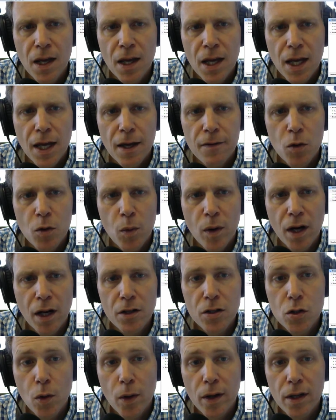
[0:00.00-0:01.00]
If you want to
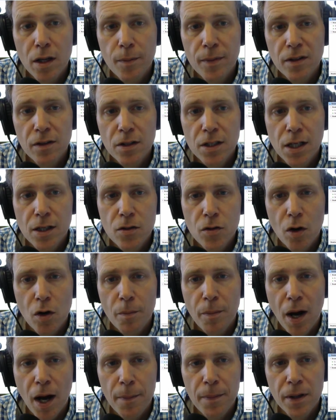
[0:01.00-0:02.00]
join them as a teacher or
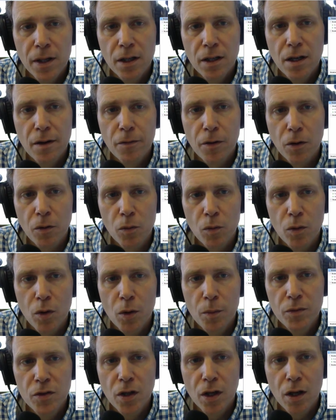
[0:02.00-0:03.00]
pop into different
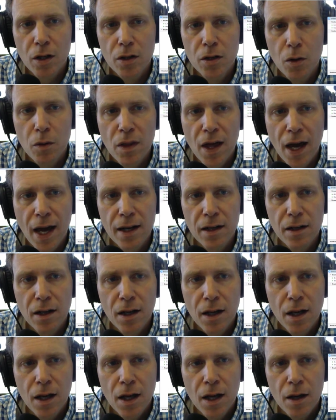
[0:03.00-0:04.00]
rooms, you could do that
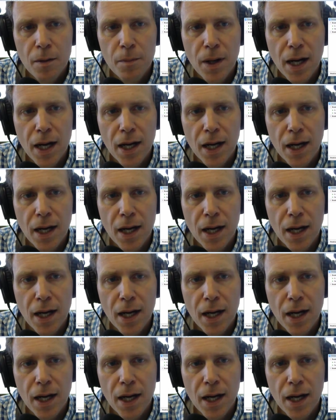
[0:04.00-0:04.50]
by